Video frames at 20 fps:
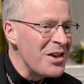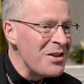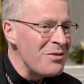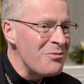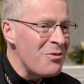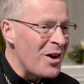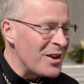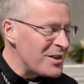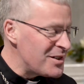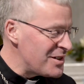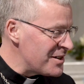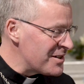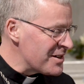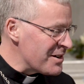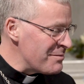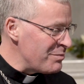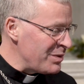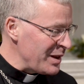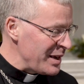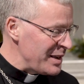he wants us
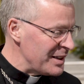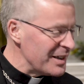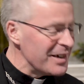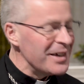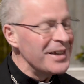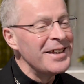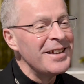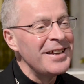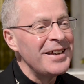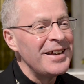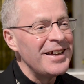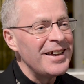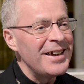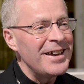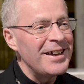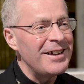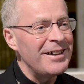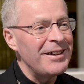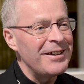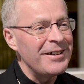completely
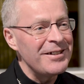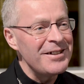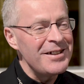uh,